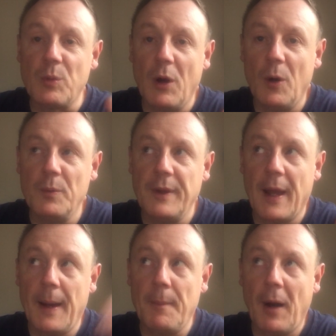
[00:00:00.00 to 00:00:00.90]
Well,
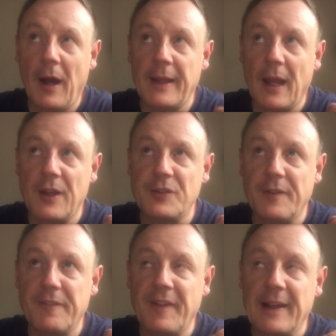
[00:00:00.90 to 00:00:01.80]
yeah, I get
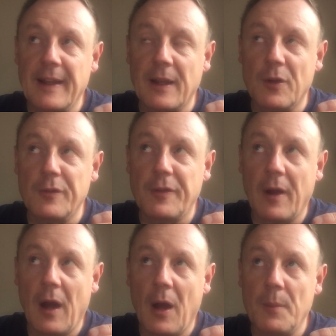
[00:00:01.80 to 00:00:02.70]
a feeling of
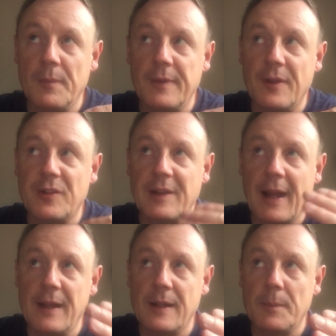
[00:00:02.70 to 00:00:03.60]
this
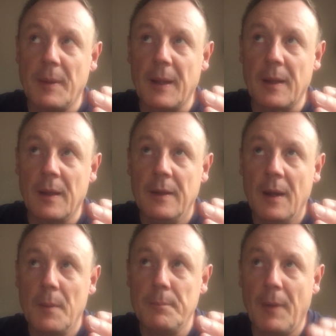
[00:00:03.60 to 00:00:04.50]
lady being
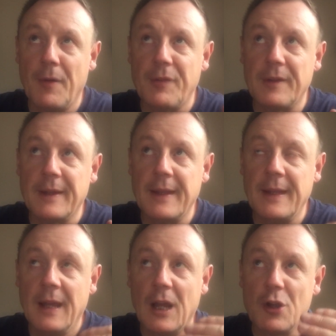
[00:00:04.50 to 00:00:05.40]

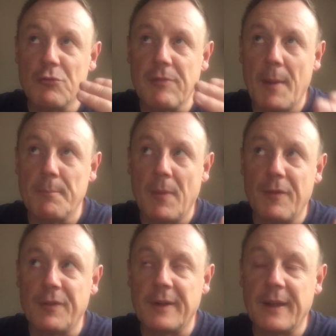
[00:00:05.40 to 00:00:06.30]
motherly,
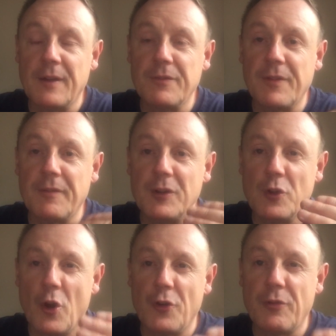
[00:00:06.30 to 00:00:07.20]
grandmotherly, very
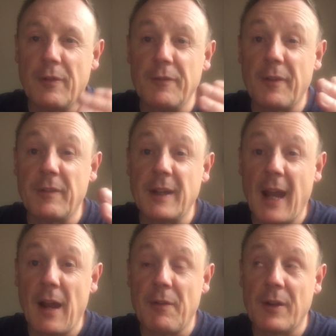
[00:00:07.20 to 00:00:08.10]
nurturing, very
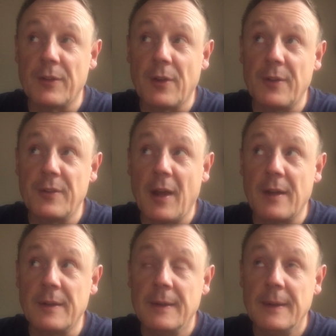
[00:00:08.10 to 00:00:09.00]
caring, as I
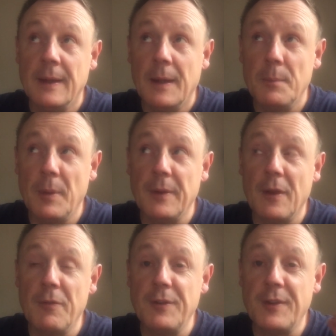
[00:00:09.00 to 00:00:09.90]
said, but
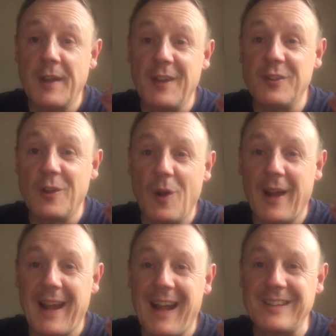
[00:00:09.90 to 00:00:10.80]
there is an
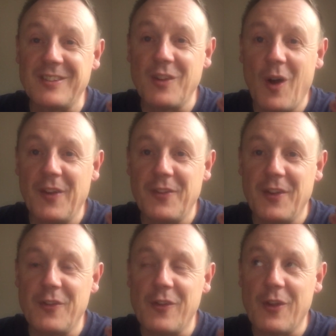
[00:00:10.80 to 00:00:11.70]
underlying
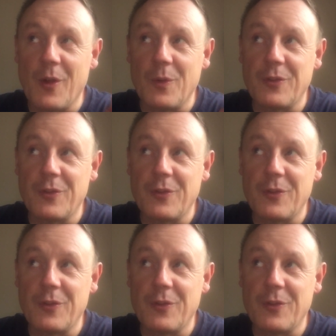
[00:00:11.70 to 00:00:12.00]
anxiety to you.